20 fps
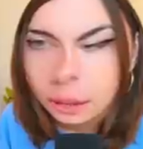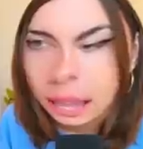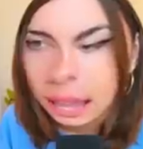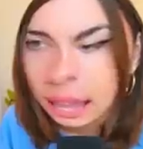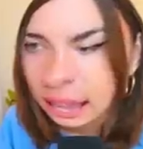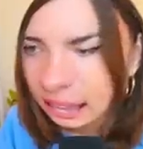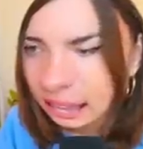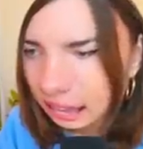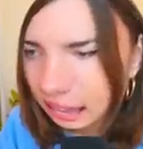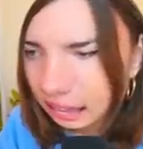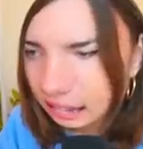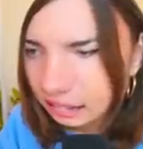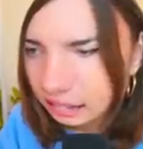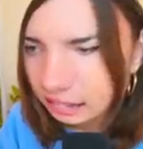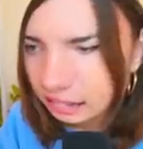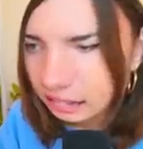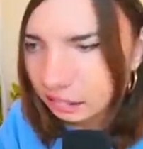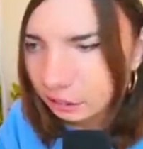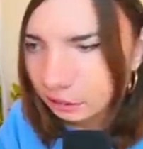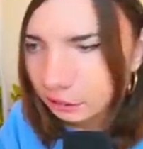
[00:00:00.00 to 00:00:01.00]
Okay,
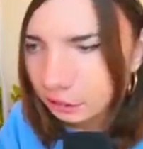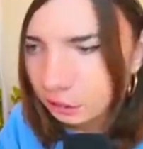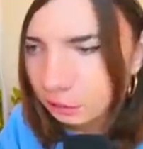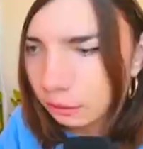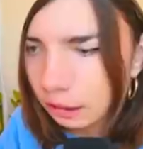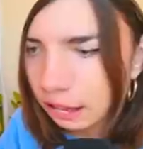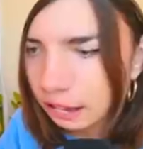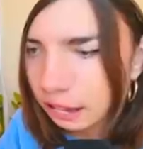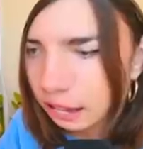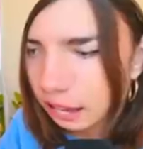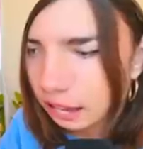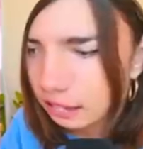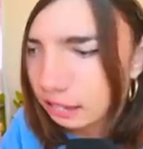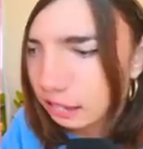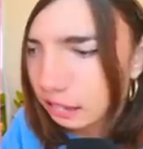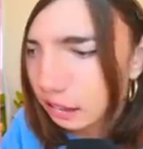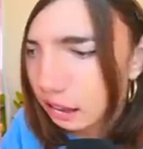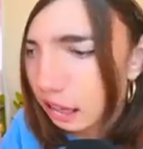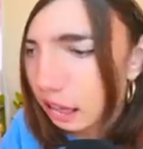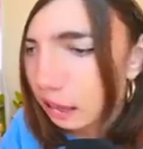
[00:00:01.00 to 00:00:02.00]
kids, dinner's ready.
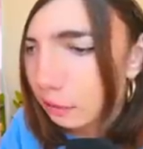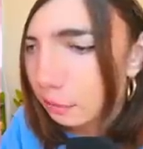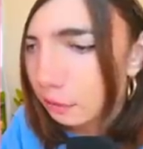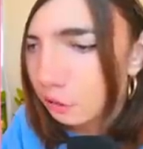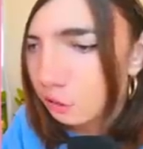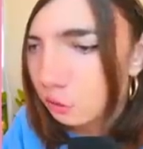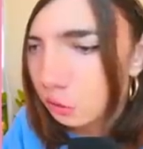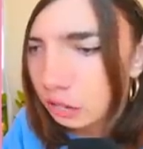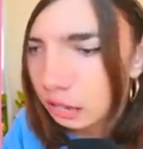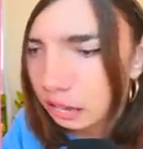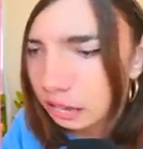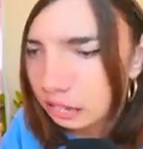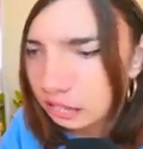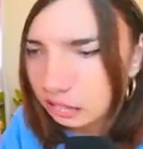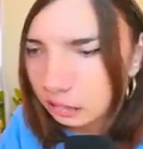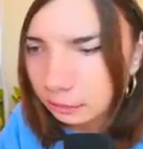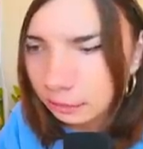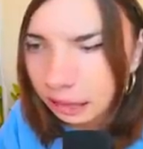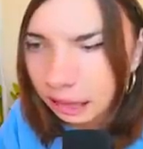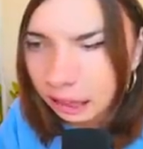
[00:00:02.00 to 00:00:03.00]
Today we're drinking
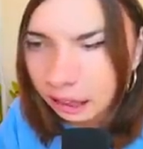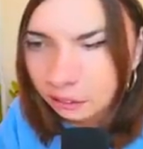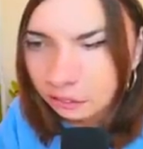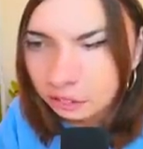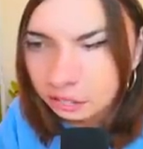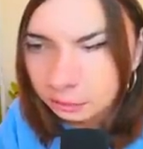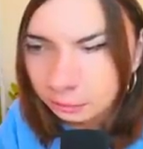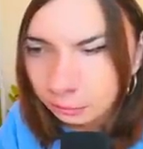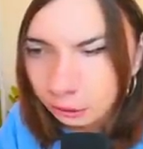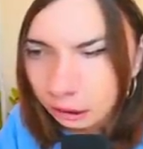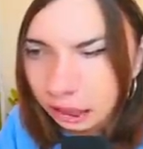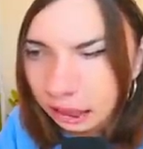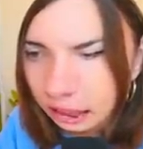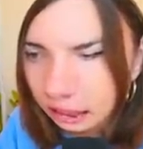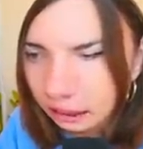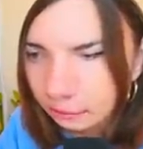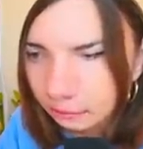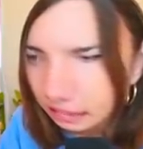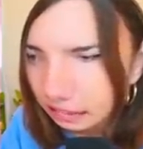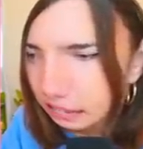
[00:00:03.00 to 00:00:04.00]
some
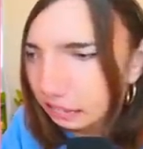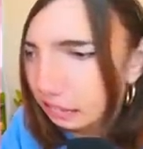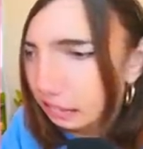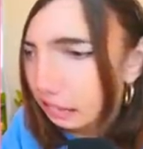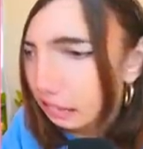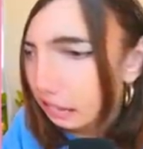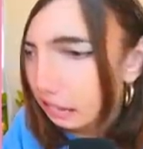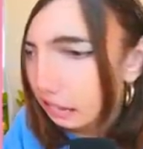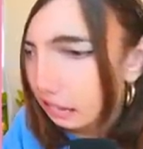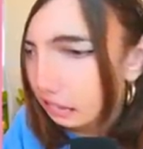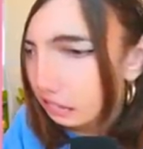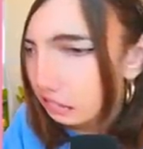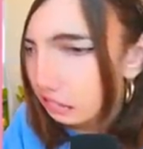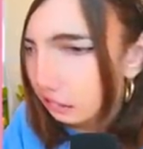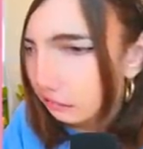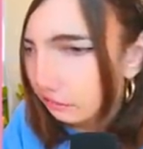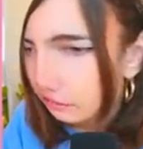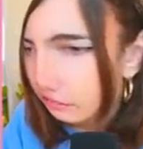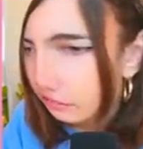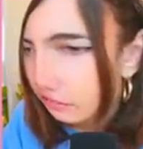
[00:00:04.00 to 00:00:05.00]
hairspray and eating some